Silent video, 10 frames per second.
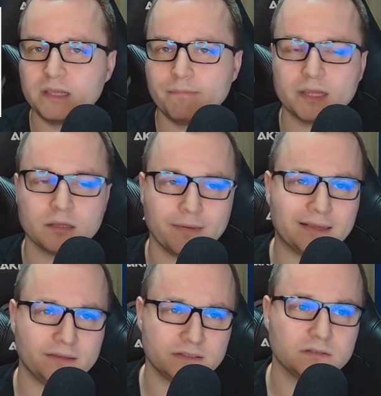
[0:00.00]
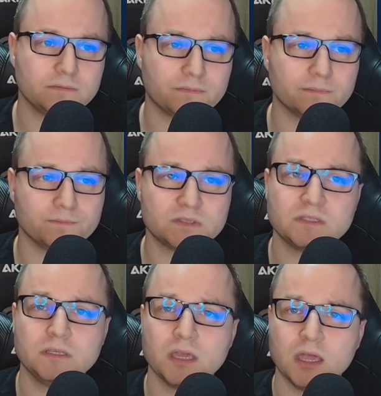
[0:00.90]
better, but I still
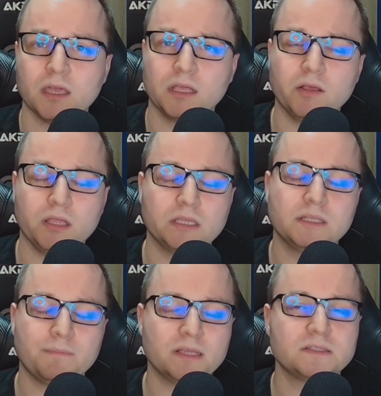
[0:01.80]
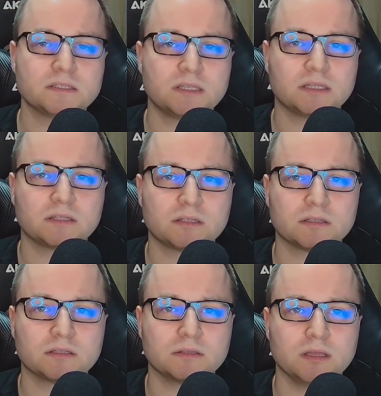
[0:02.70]
see the places that
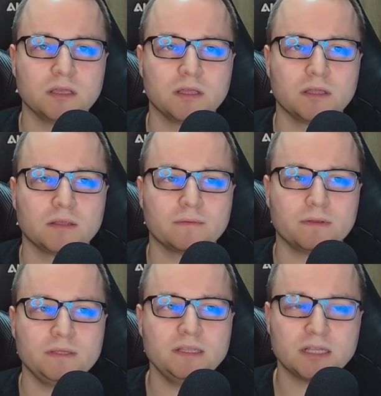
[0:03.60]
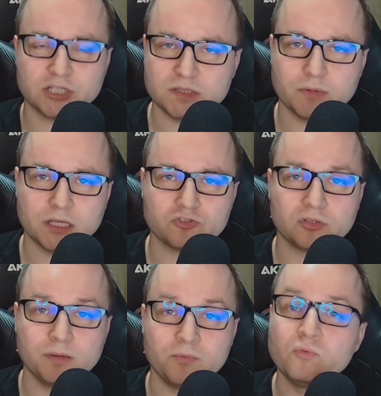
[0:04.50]
need adjustment there, so
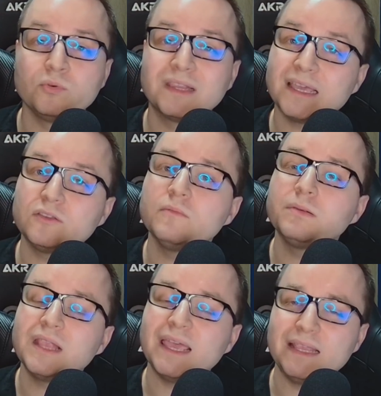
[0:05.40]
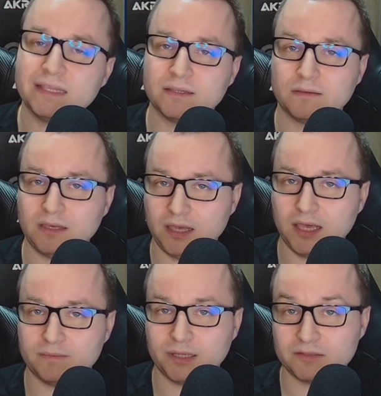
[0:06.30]
people would like to play it
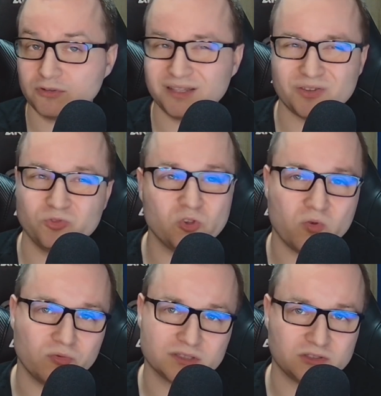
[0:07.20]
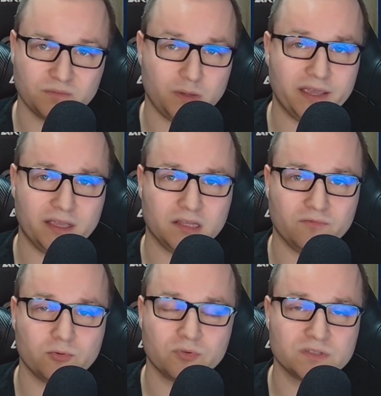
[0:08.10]
again, because right now no one wants to play it.
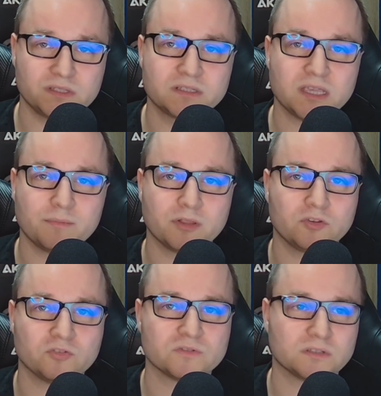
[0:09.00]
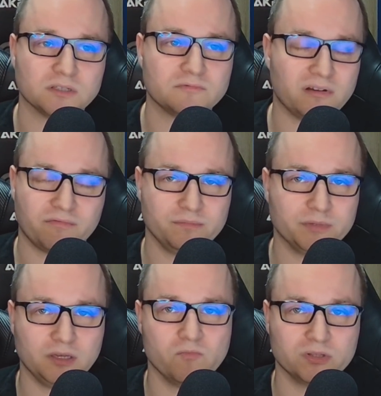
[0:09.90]
Everyone is disabling using the drunk
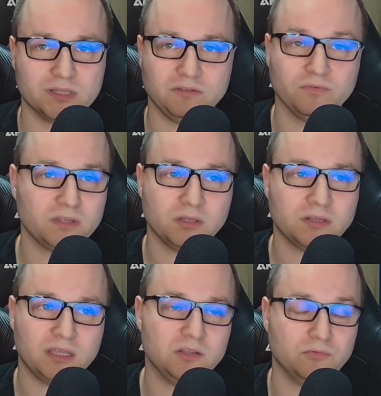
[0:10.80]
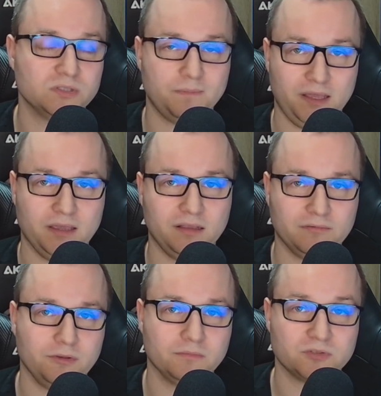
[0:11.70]
farming mod. I don't think that anyone's playing
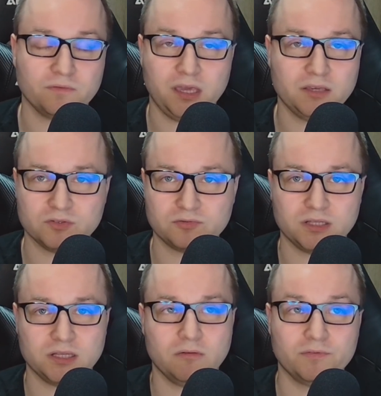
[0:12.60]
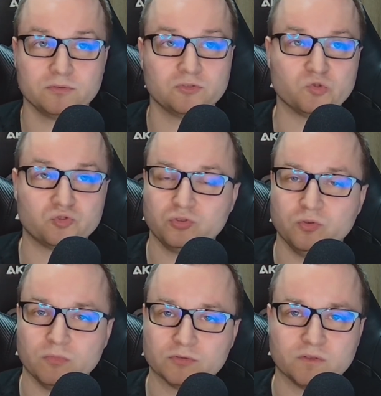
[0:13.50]
Realms of Chaos right now after those 2
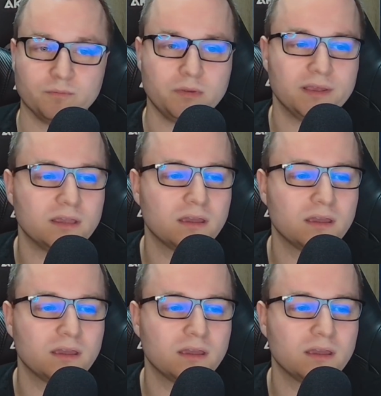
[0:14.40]
months of playing.